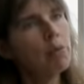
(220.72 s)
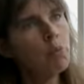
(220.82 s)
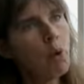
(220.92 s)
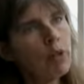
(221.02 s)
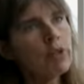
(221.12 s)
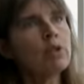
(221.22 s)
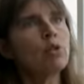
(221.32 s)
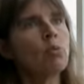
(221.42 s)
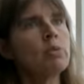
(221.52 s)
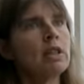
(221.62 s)
what the
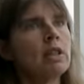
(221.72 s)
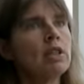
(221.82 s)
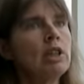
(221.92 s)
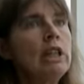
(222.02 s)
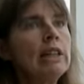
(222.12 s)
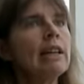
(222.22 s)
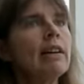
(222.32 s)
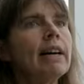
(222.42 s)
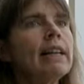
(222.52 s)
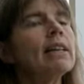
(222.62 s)
storm surge looked
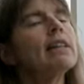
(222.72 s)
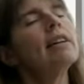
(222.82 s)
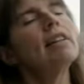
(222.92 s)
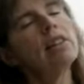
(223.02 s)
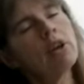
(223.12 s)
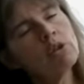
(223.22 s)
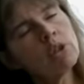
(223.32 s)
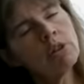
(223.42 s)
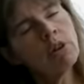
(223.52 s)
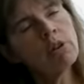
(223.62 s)
like. Those
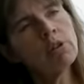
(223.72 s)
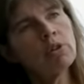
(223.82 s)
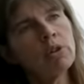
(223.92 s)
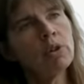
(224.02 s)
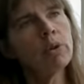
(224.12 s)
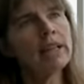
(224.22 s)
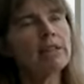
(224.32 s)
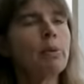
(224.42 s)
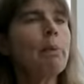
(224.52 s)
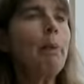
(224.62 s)
can go through
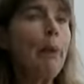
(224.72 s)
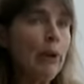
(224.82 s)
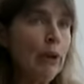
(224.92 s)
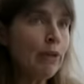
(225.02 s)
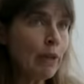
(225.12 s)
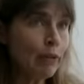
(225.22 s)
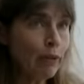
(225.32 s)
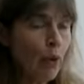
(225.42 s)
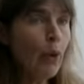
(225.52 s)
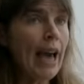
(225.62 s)
to improve the
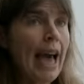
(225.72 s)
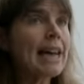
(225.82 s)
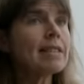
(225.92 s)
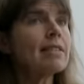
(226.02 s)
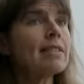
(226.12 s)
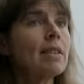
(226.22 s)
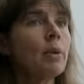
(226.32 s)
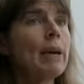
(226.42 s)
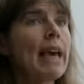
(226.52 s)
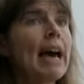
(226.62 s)
forecasts
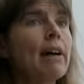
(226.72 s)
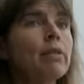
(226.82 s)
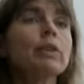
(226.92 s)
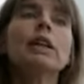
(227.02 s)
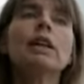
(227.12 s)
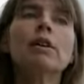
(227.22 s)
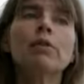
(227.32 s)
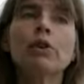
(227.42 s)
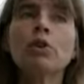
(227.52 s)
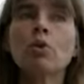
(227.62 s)
that we have
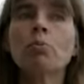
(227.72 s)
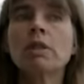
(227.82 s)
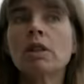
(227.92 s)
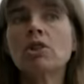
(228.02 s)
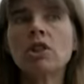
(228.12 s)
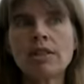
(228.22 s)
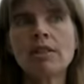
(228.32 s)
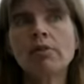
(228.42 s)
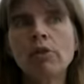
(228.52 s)
for storm surges in the